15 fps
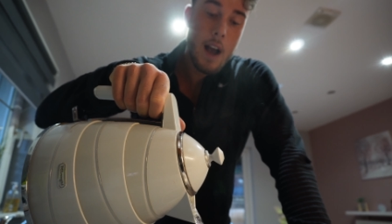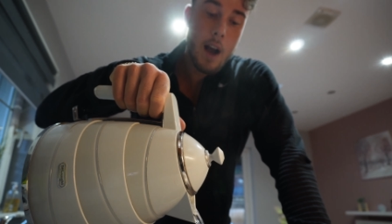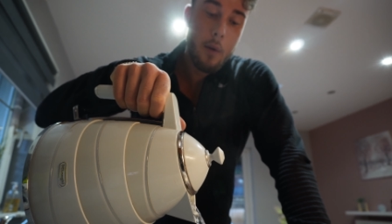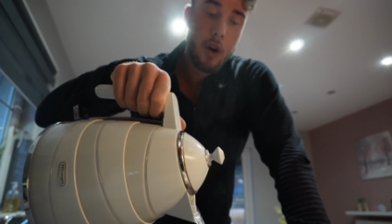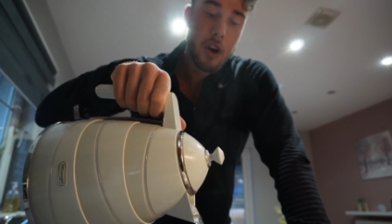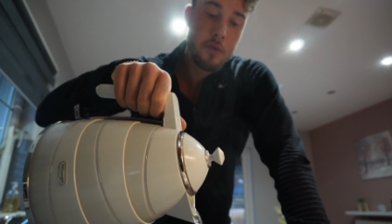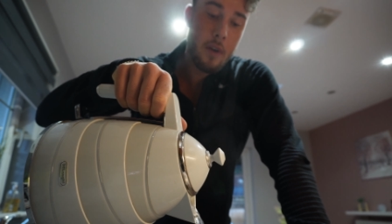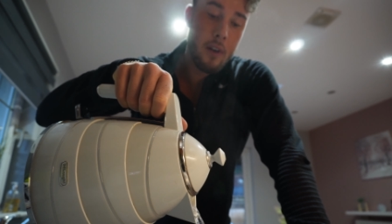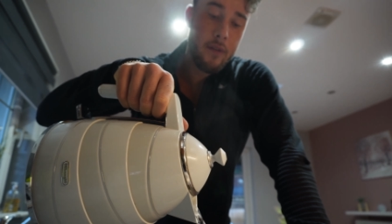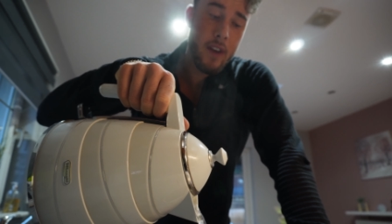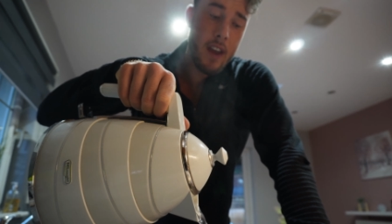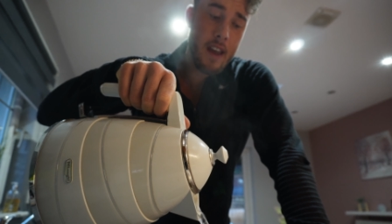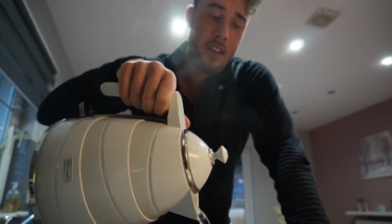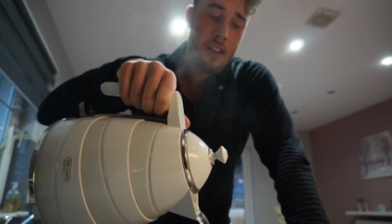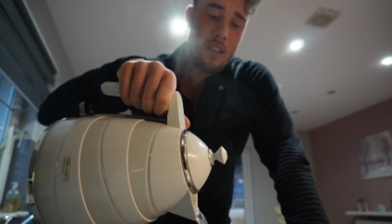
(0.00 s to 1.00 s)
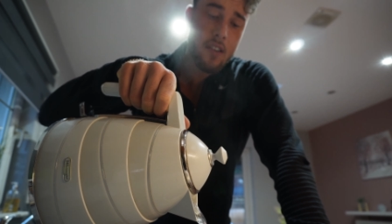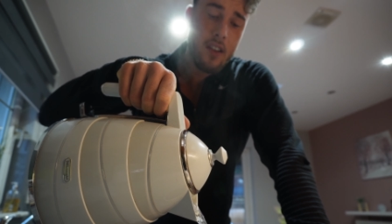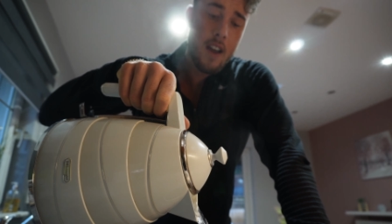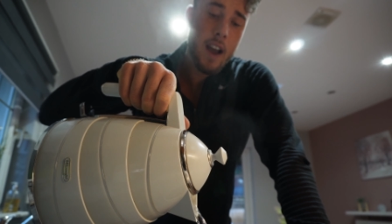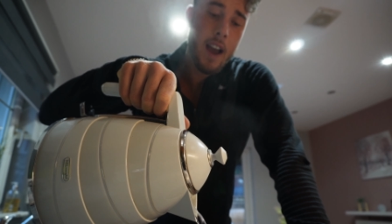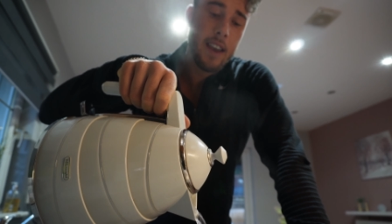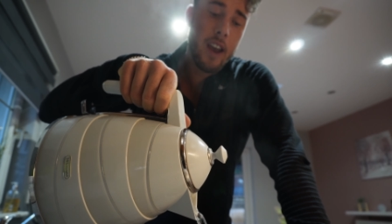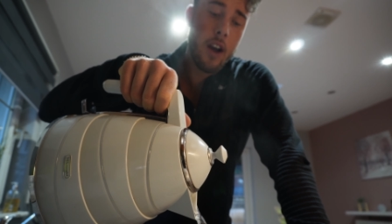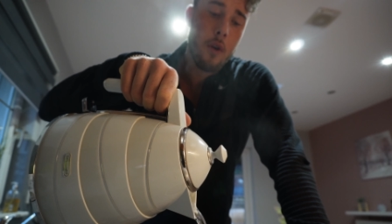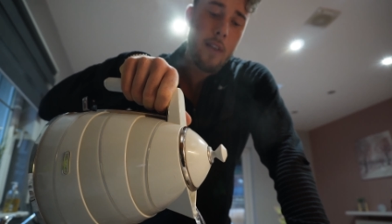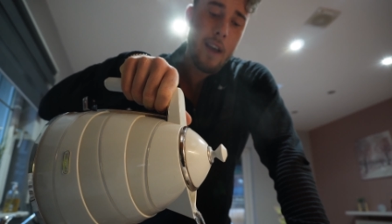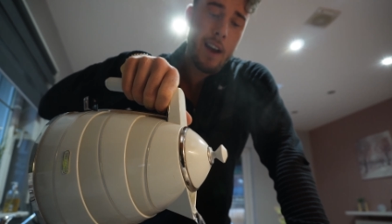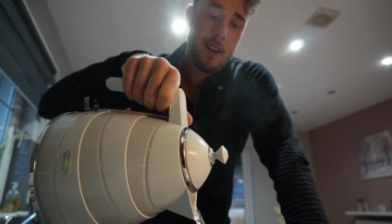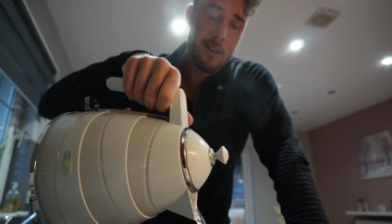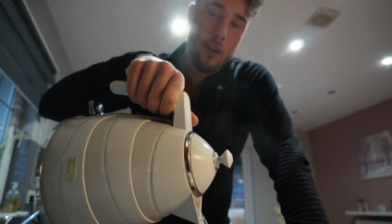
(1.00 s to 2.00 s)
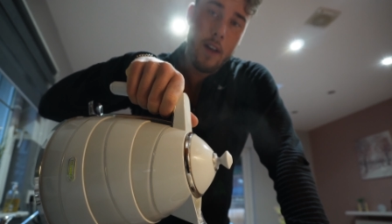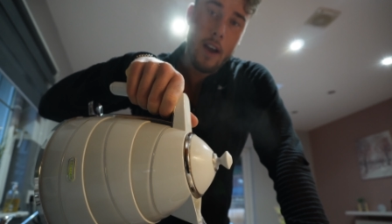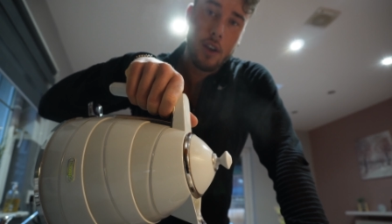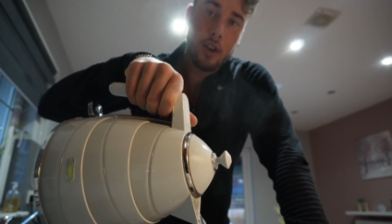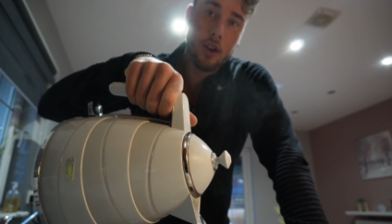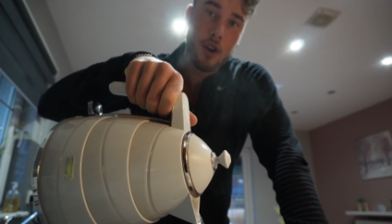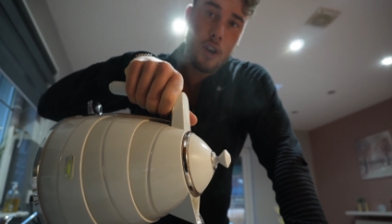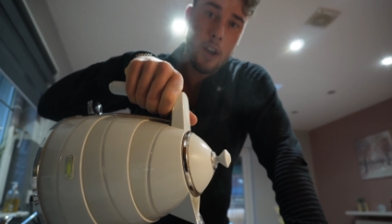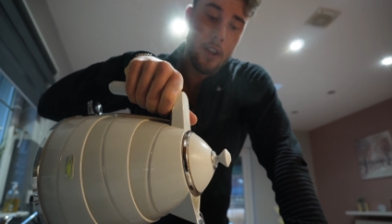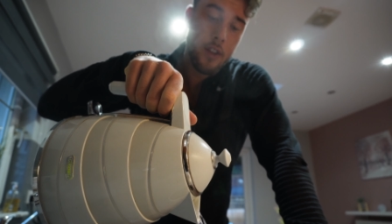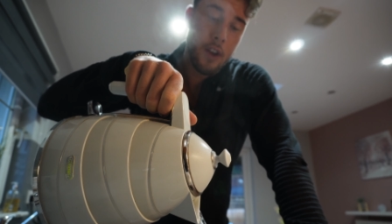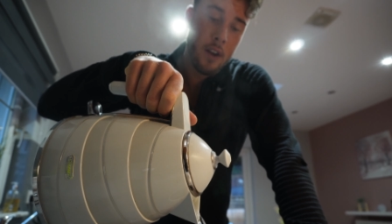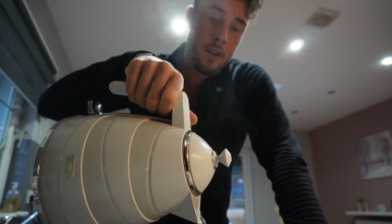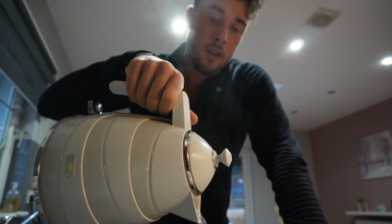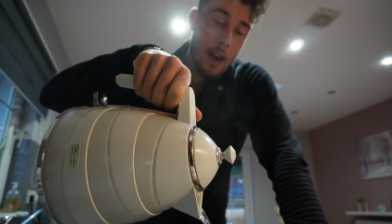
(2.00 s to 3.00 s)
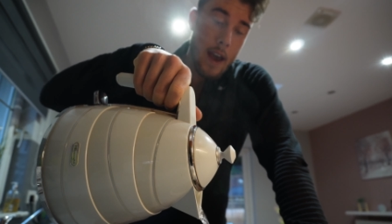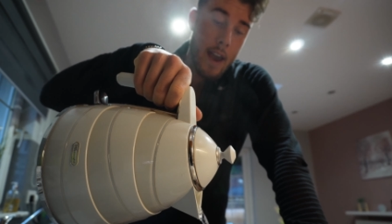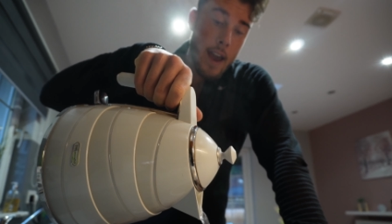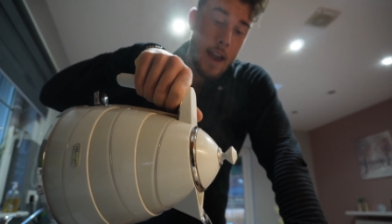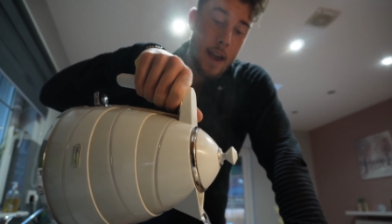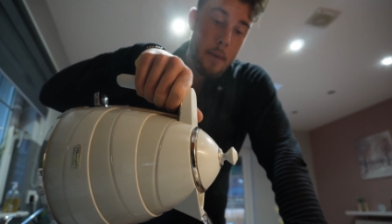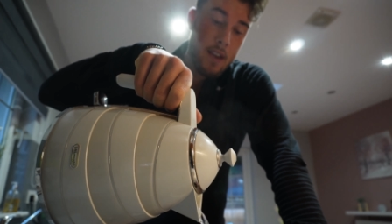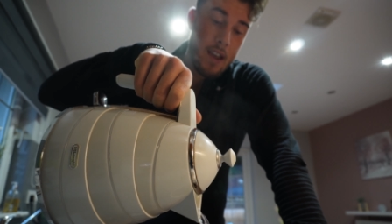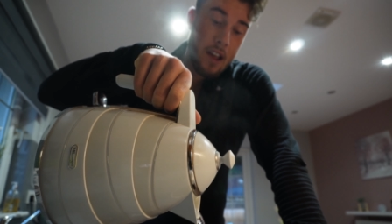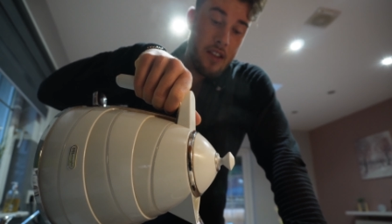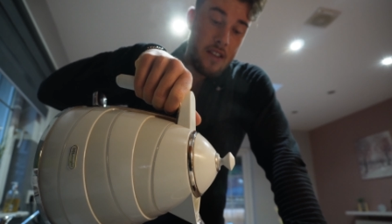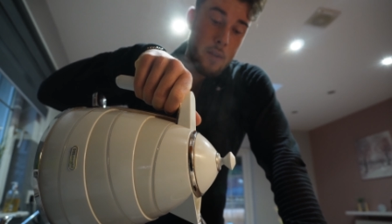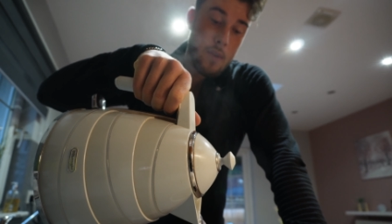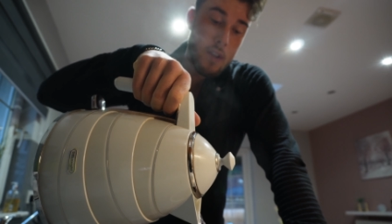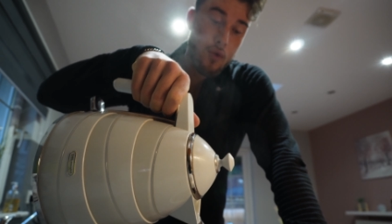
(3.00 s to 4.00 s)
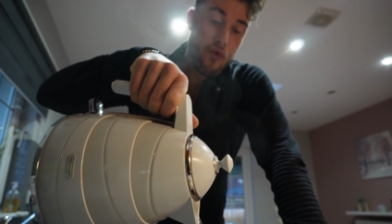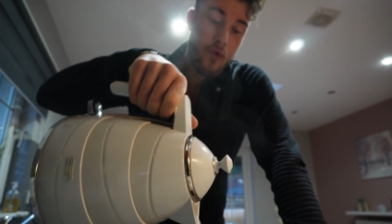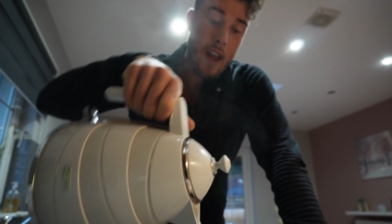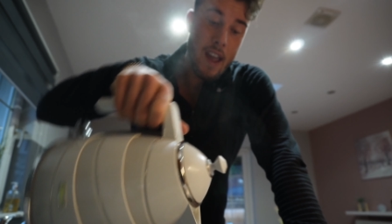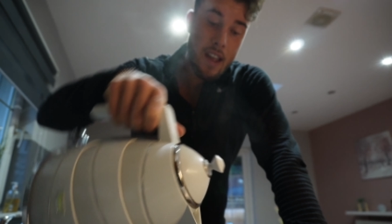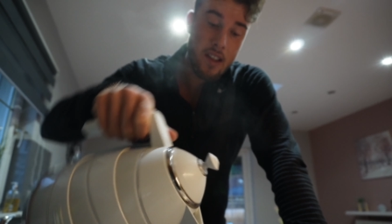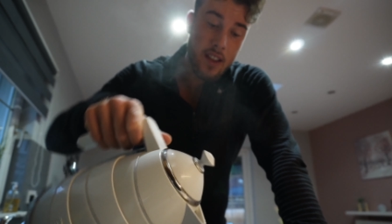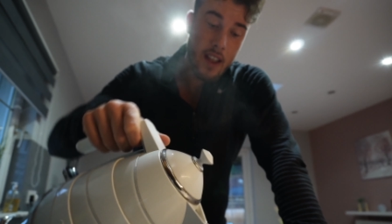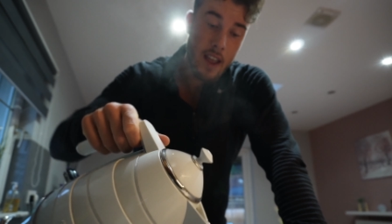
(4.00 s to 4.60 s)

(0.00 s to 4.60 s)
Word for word: I wash my face. I get all that all that good shit done. Um, yesterday was a rest